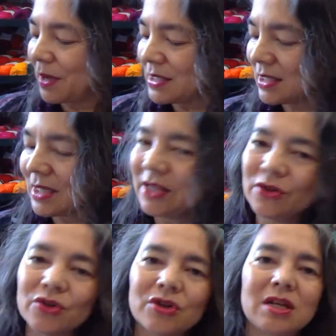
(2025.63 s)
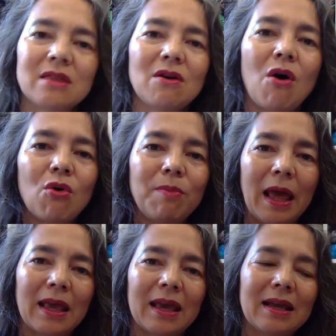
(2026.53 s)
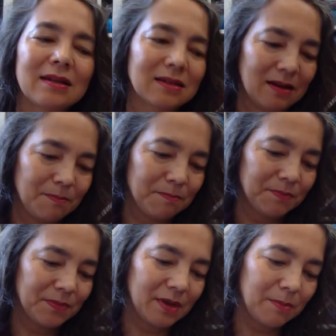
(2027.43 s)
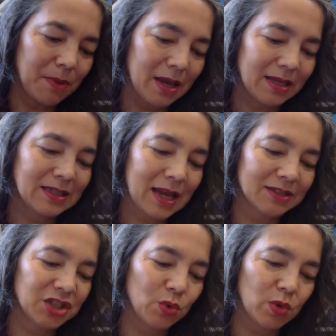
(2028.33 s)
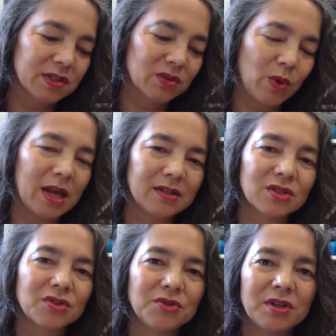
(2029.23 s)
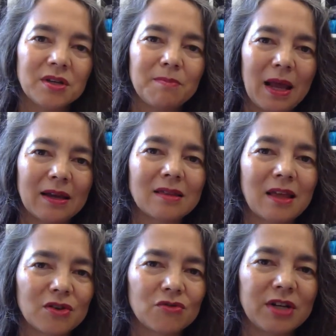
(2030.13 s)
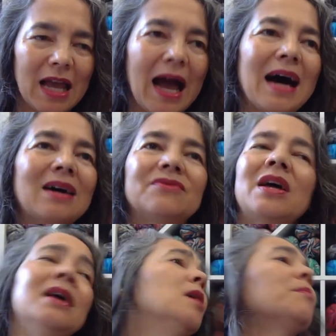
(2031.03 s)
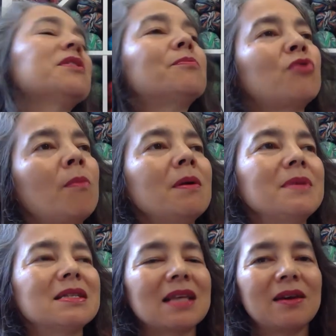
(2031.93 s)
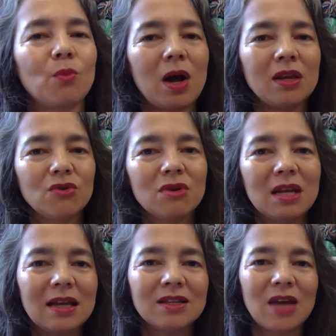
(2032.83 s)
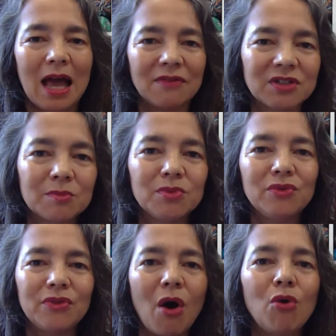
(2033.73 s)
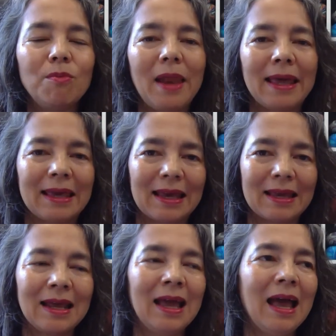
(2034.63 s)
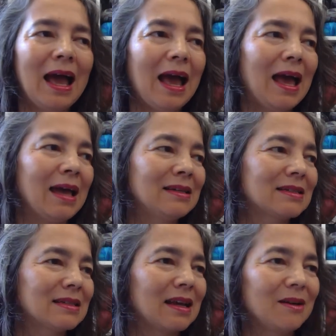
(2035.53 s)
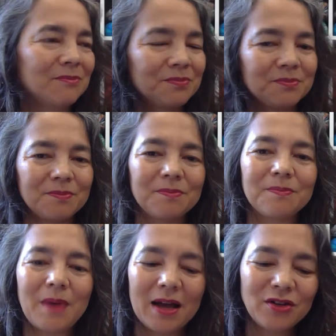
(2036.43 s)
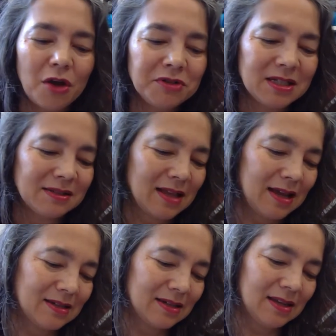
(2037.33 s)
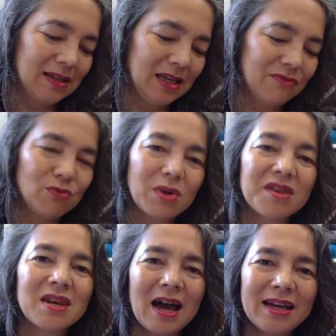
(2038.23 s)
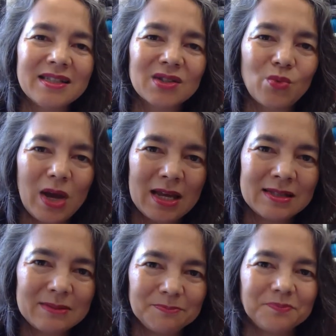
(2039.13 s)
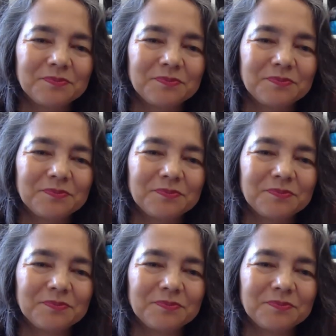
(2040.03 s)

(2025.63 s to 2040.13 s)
basically you could knit the whole blanket by attaching one square to the blanket that you already have. But the problem is that while you knit, you have to move the whole blanket. And I noticed that even with 9 squares,